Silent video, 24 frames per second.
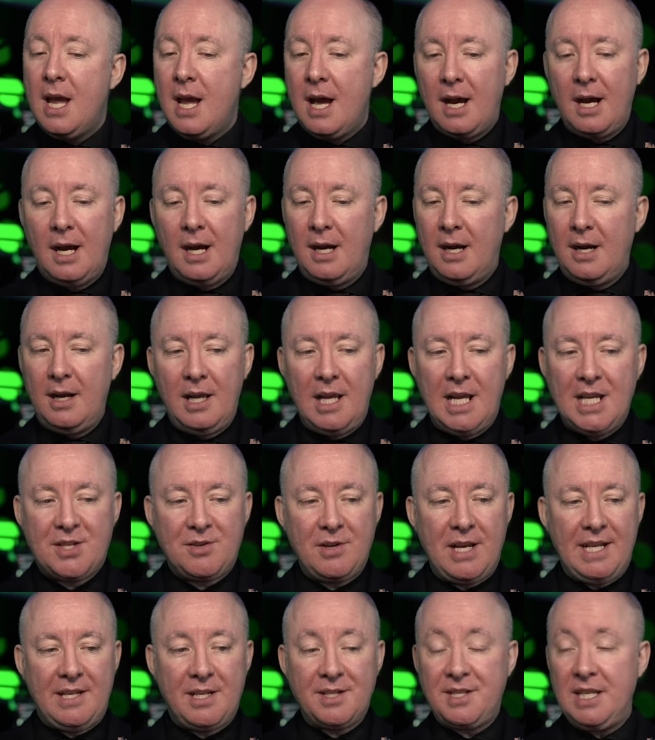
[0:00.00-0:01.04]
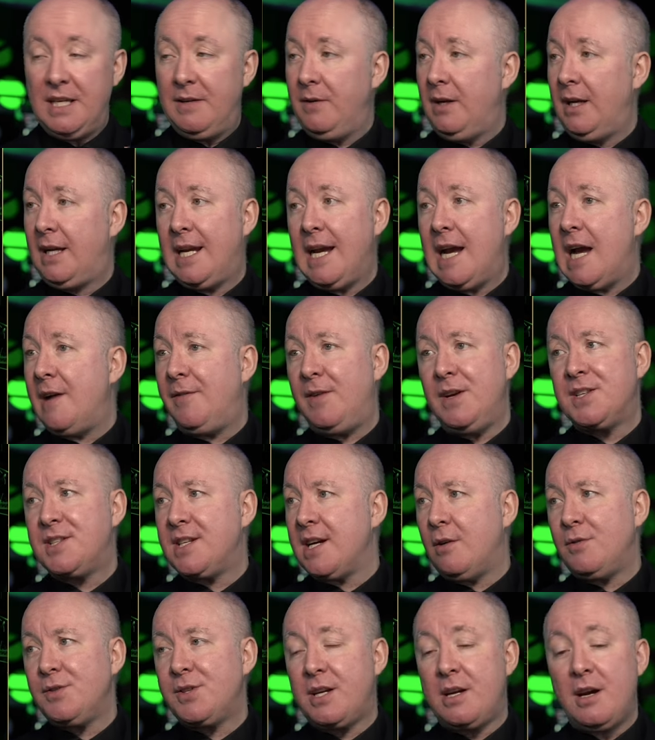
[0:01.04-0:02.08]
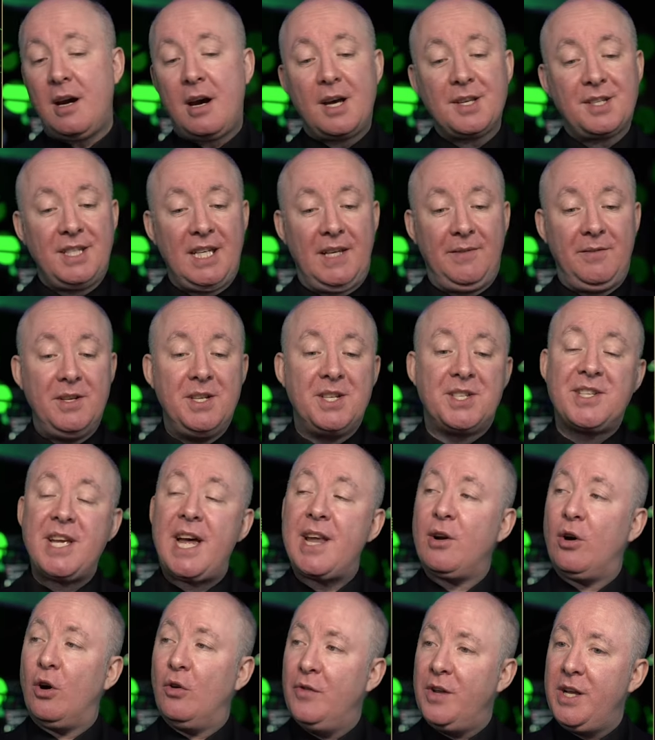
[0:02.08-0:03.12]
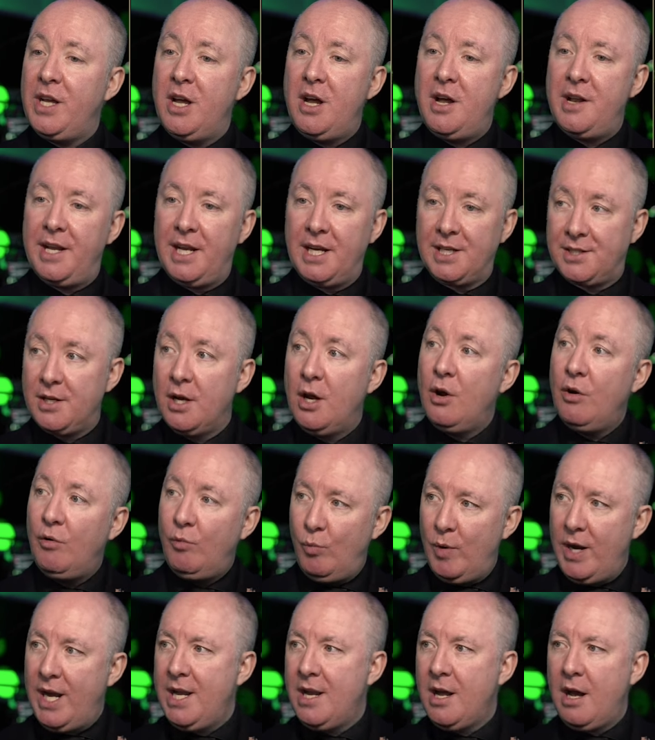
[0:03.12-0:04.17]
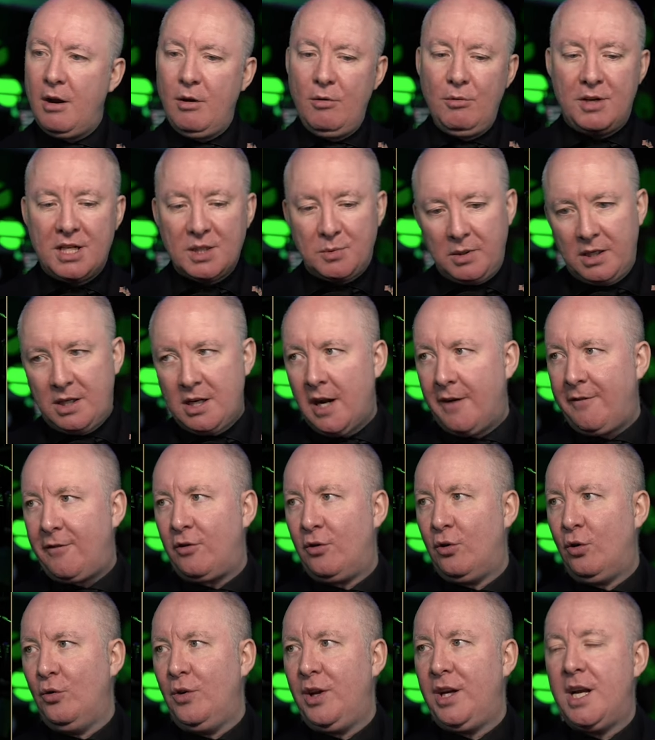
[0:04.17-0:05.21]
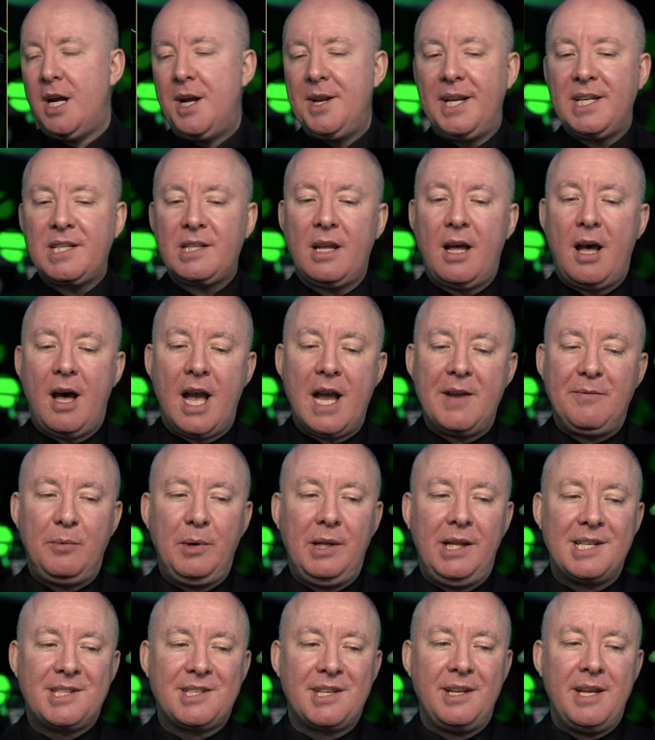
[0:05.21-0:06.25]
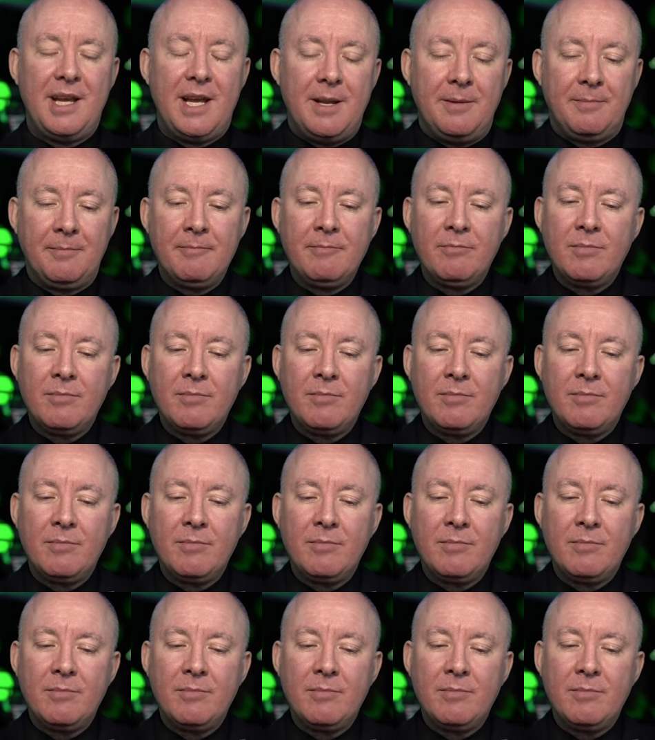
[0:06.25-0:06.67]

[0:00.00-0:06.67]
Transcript: He doesn't even care if he sells cars. He even said it on the earnings. We know because we cover all the earnings live. We listen in.